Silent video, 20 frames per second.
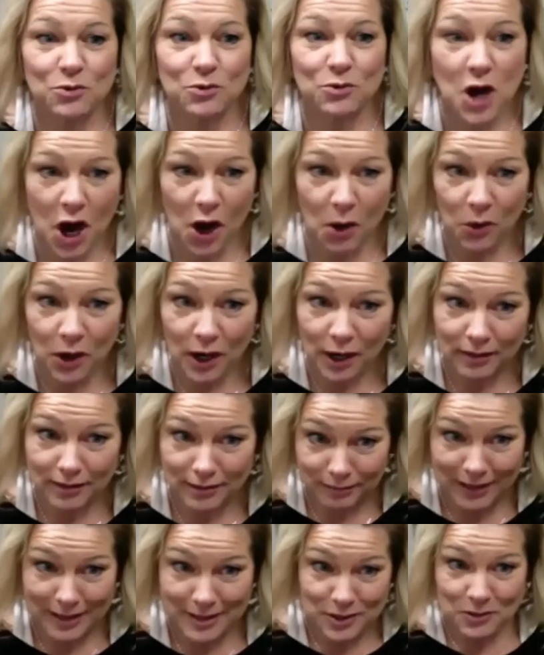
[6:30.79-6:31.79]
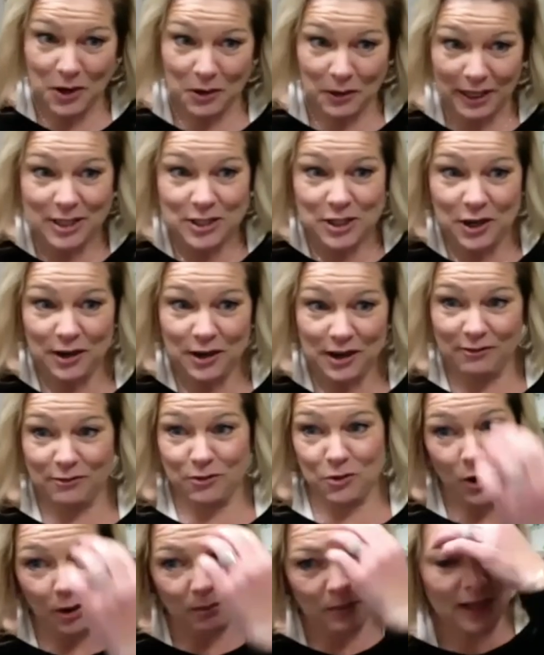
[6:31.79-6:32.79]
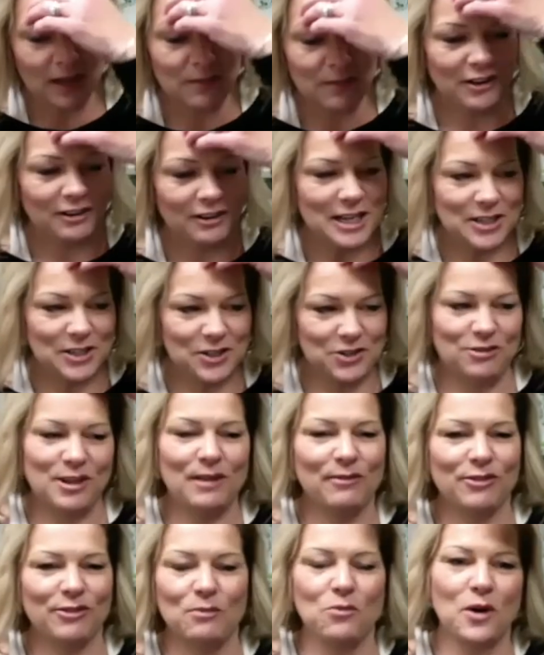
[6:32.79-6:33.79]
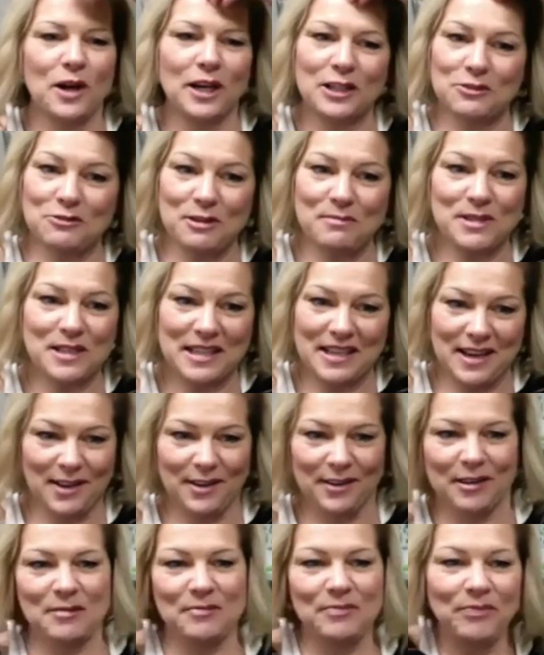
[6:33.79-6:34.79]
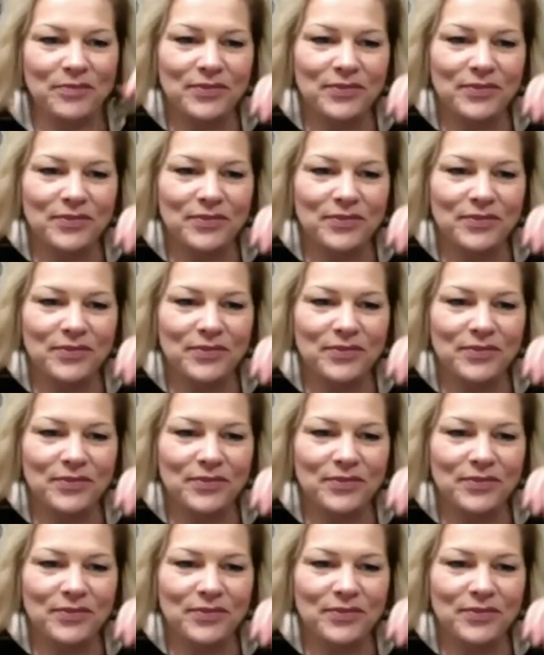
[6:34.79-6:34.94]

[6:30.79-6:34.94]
know, interning for me. I'm very extreme from one extreme to the other.